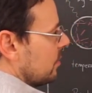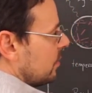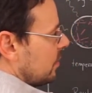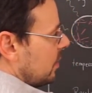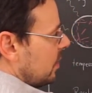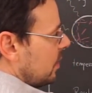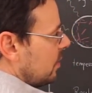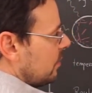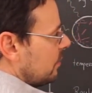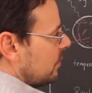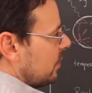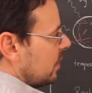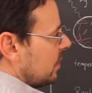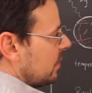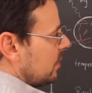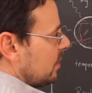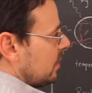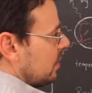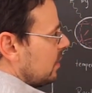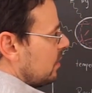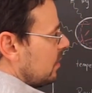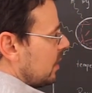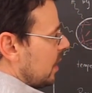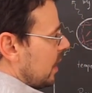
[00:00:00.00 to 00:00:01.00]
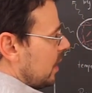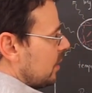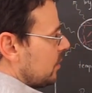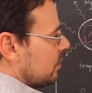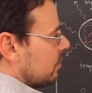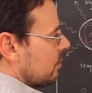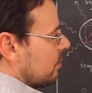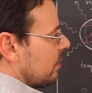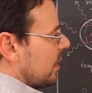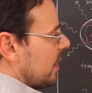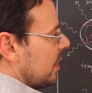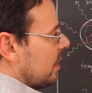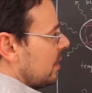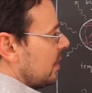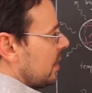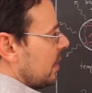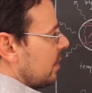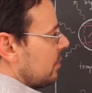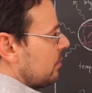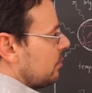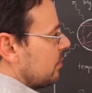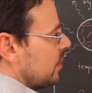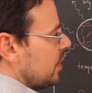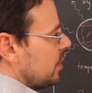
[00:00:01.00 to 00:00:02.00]
Here we're in the
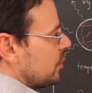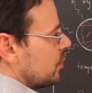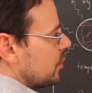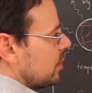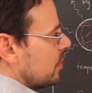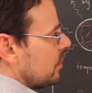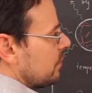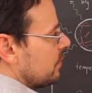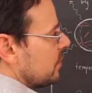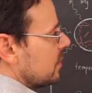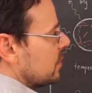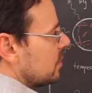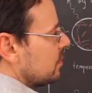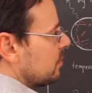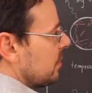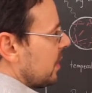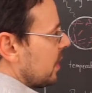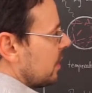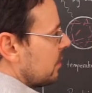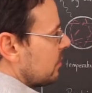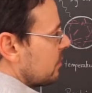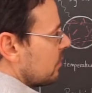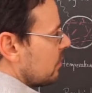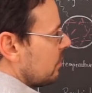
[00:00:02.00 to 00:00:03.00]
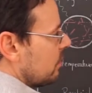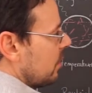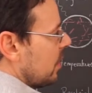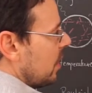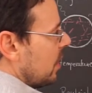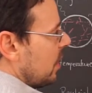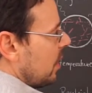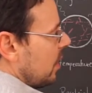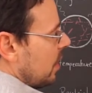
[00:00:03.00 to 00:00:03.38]
ultraviolet region of the spectrum,